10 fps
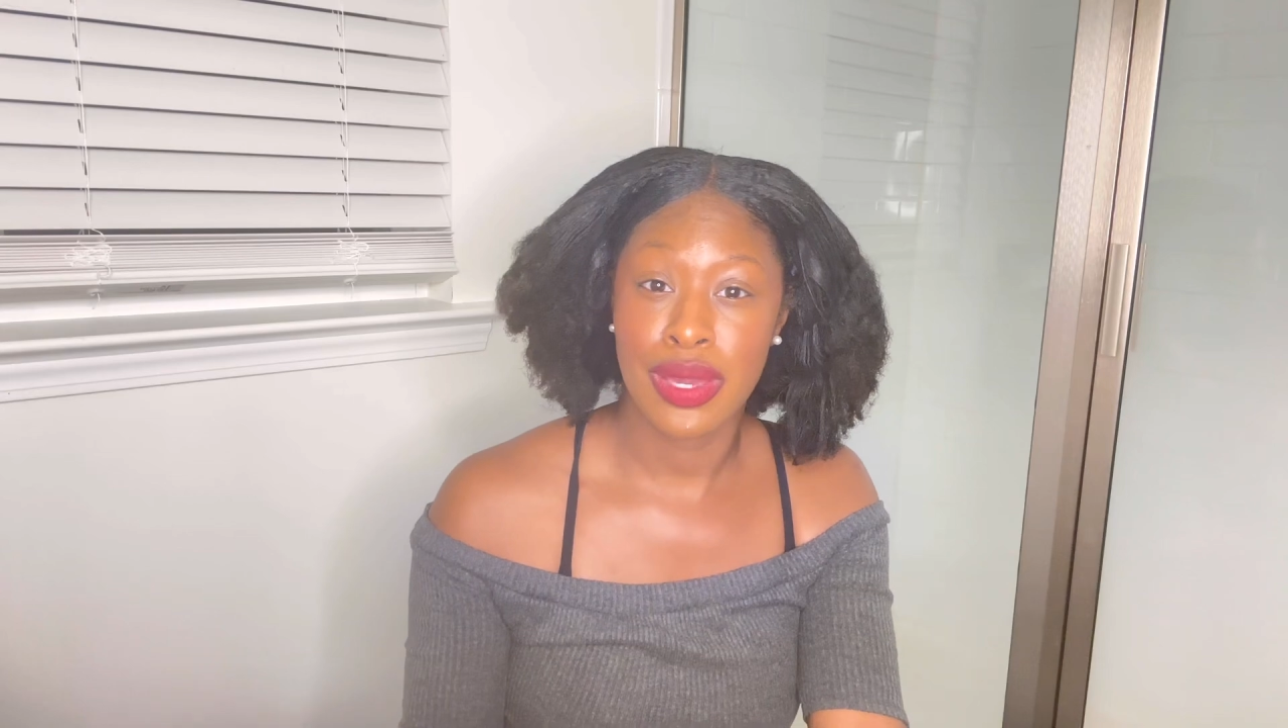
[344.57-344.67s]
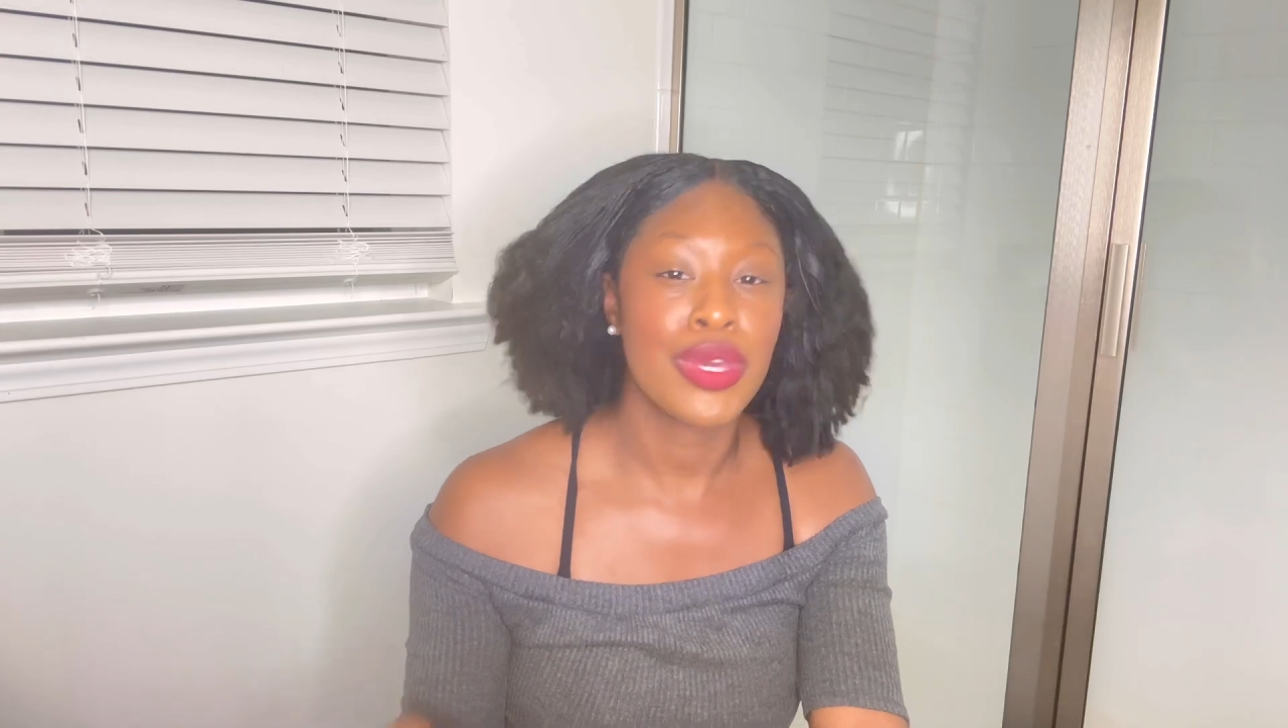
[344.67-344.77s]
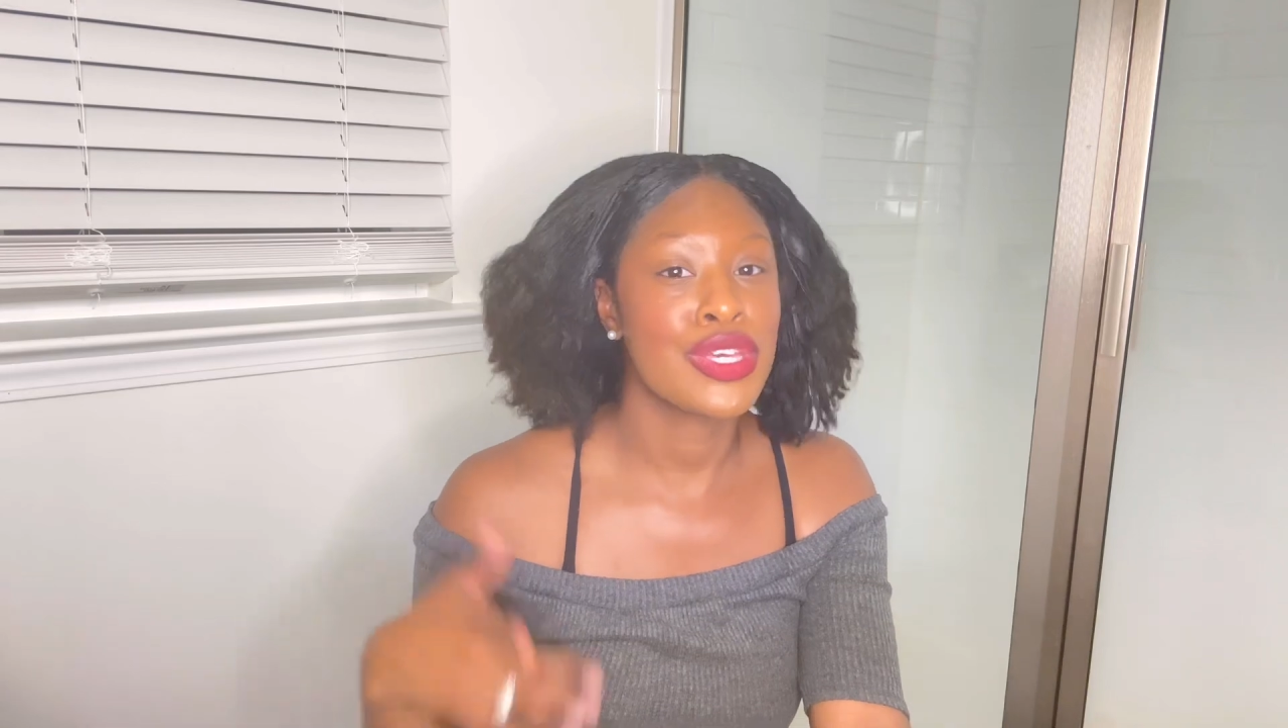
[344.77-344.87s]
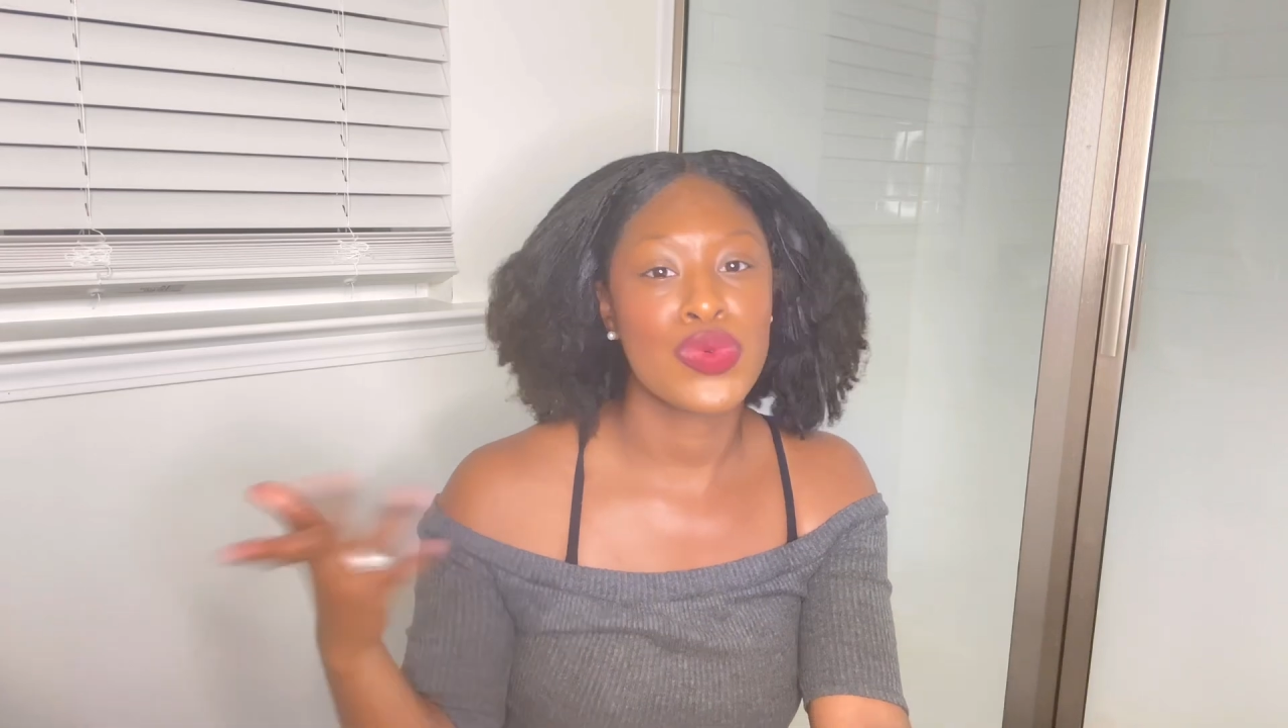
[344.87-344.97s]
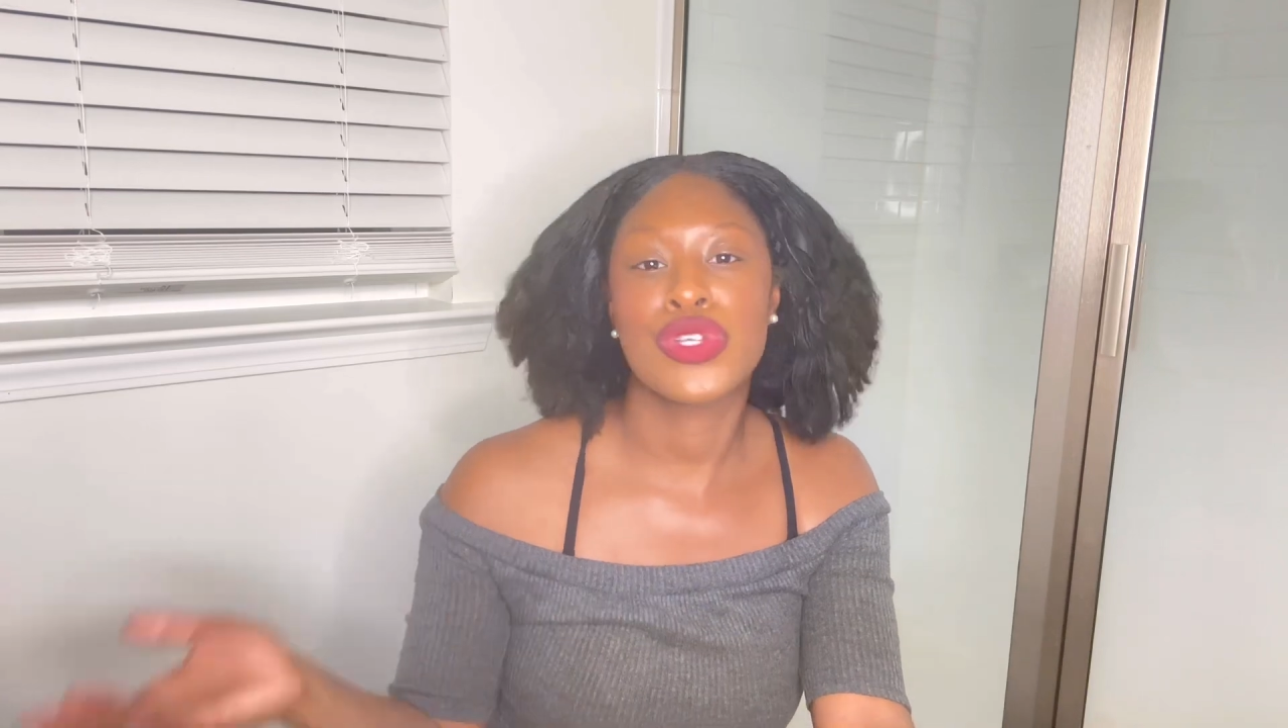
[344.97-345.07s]

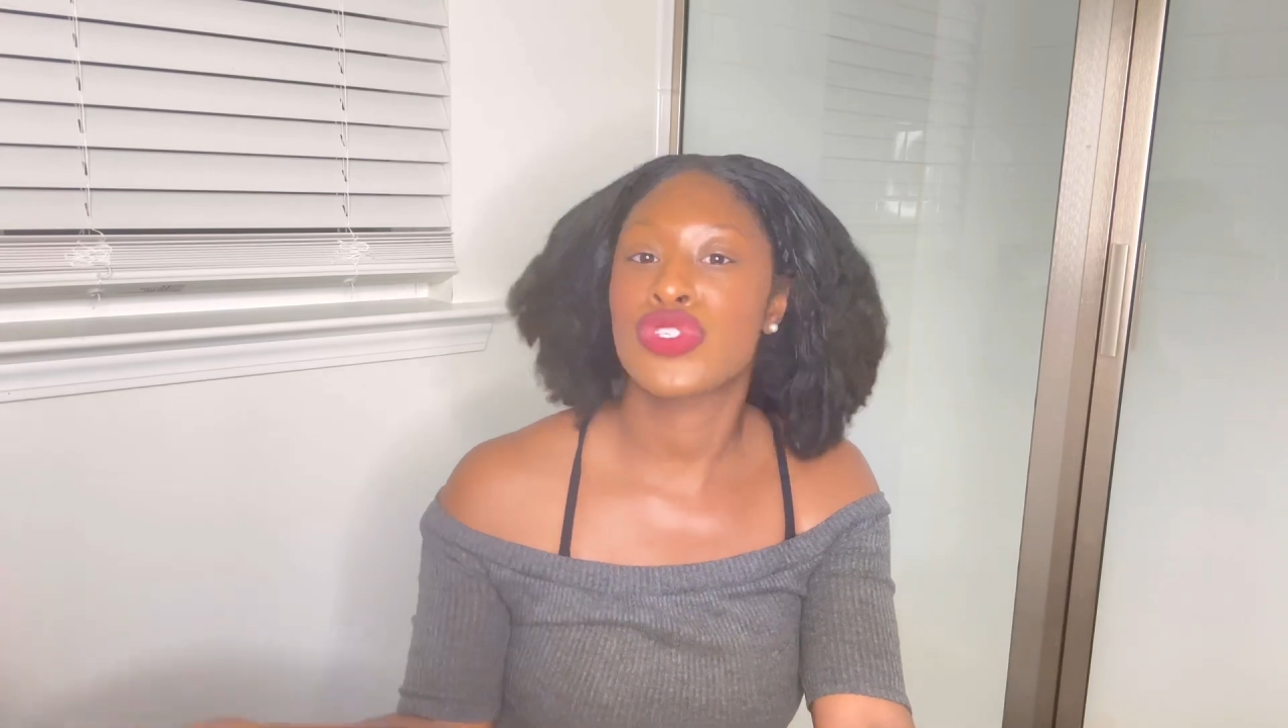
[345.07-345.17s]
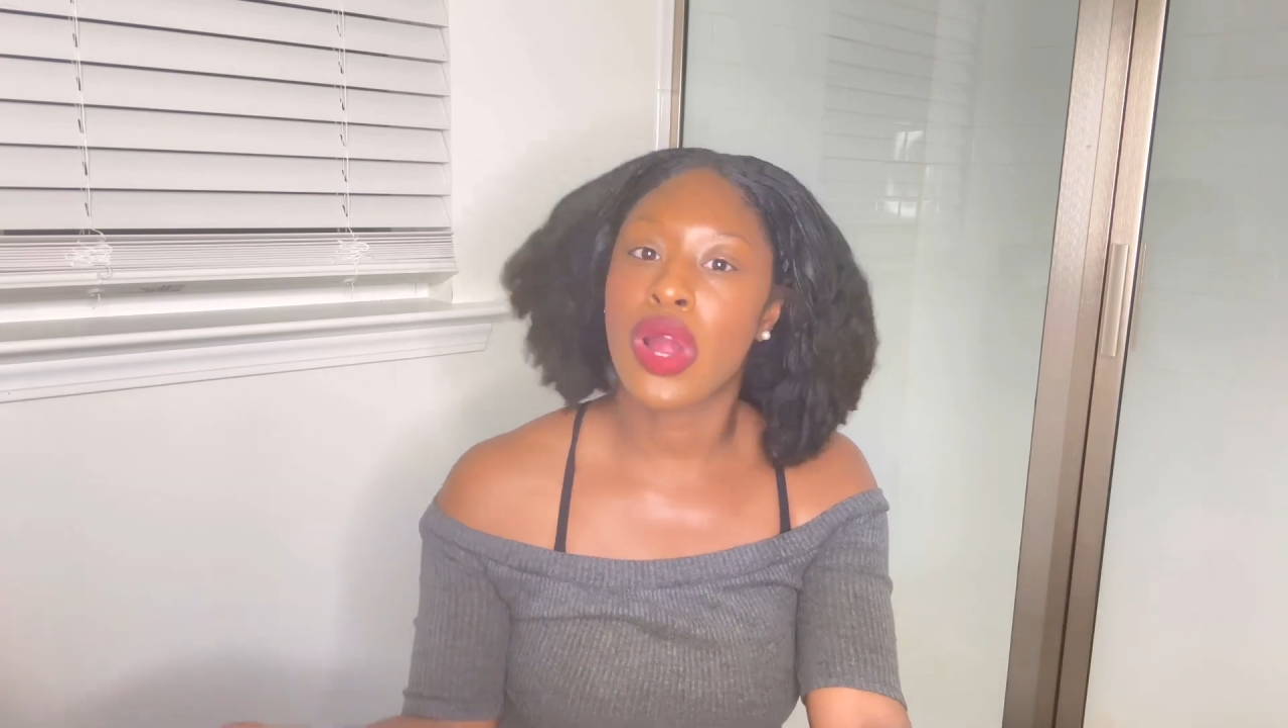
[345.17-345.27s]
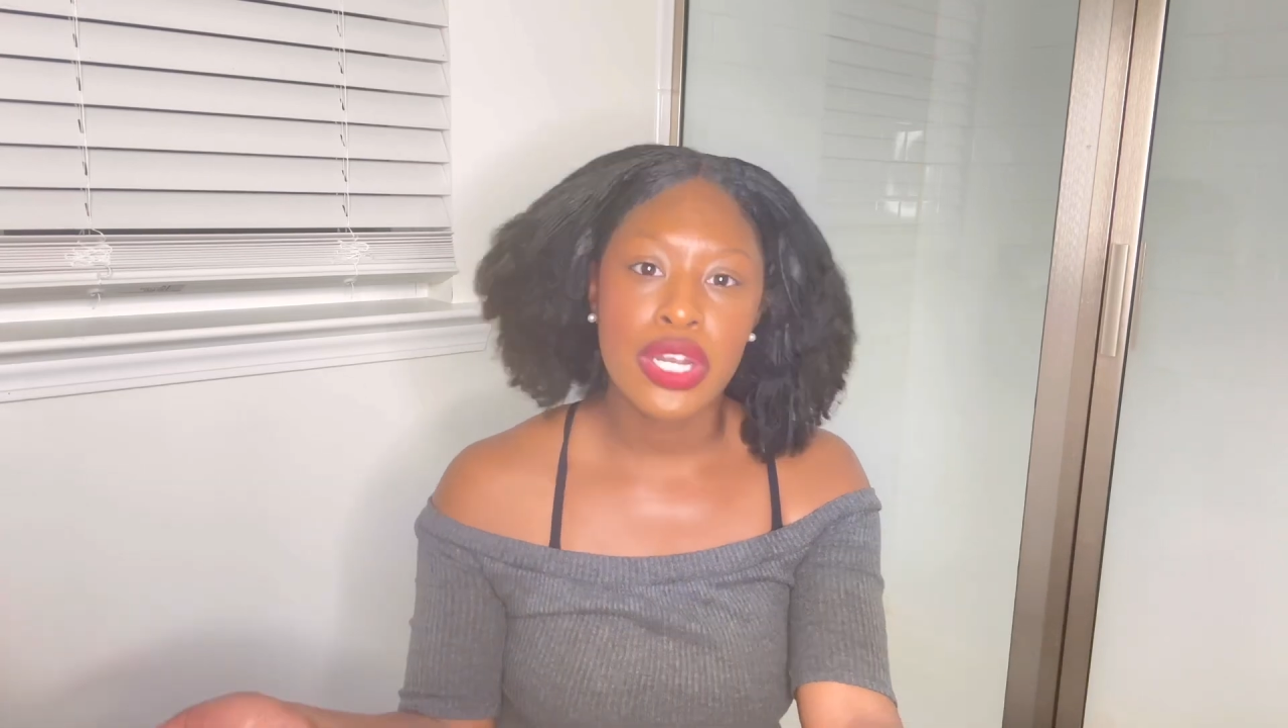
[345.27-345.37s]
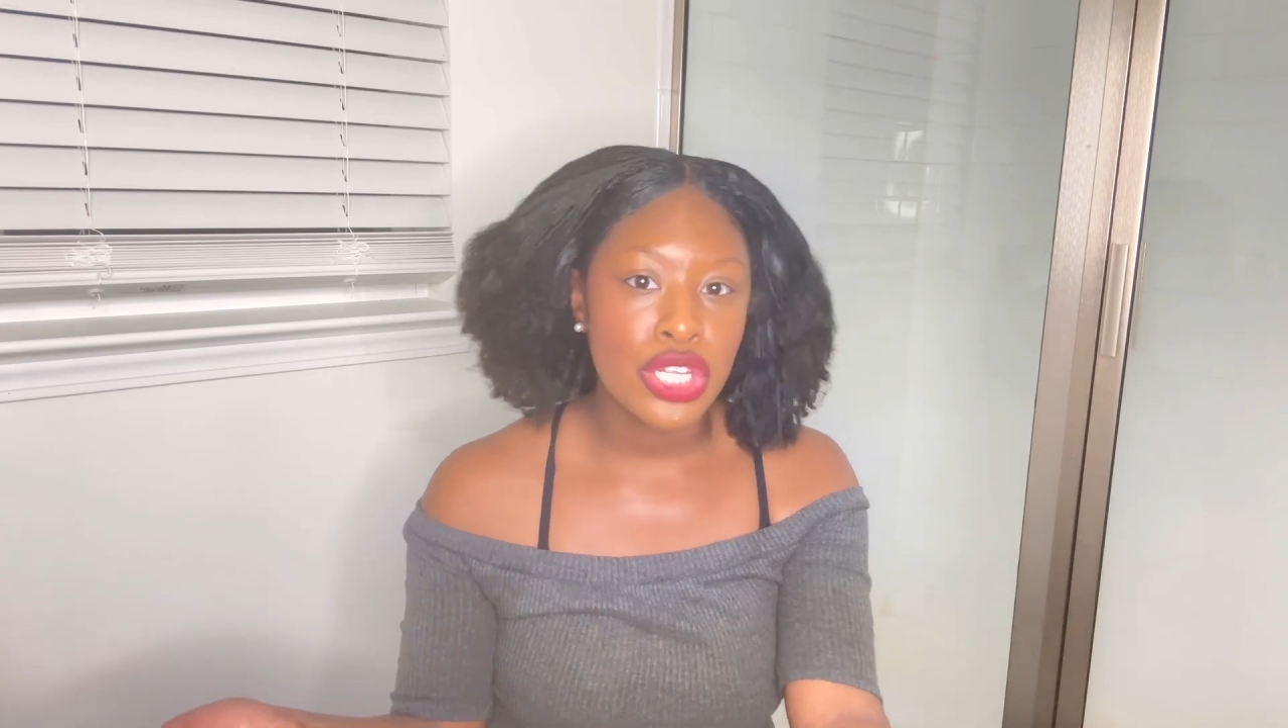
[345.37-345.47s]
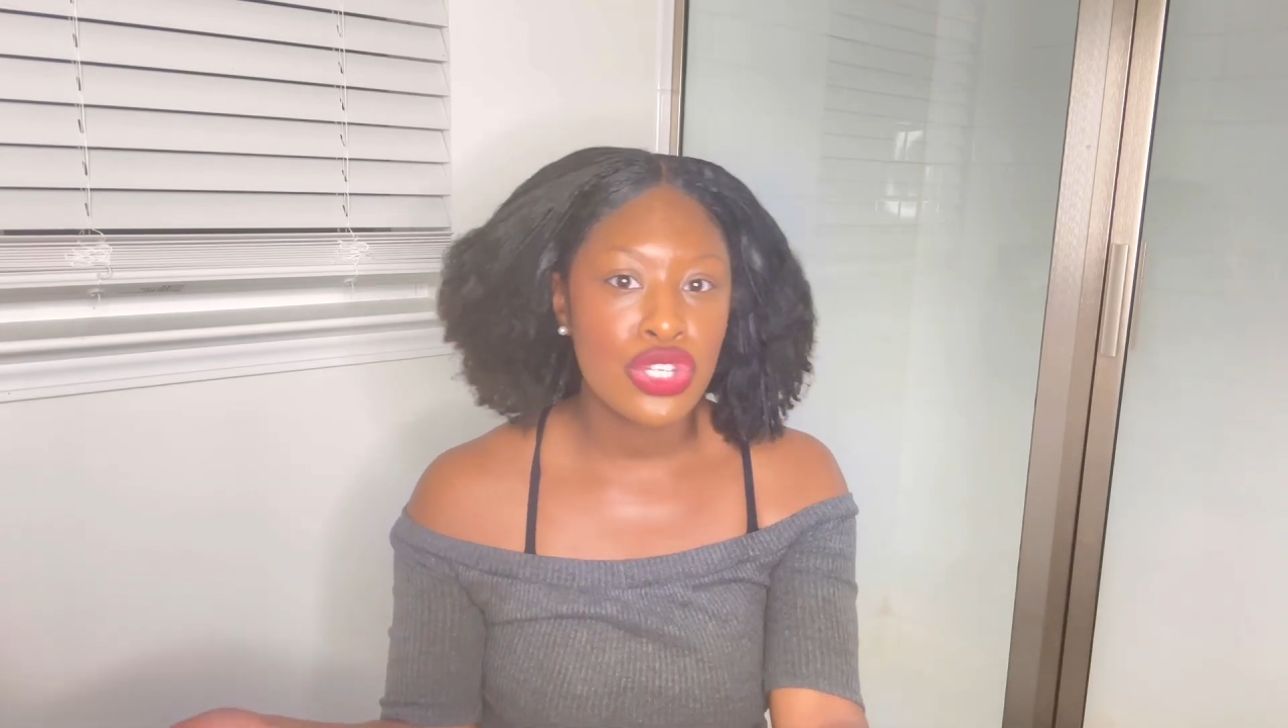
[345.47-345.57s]
because we're starting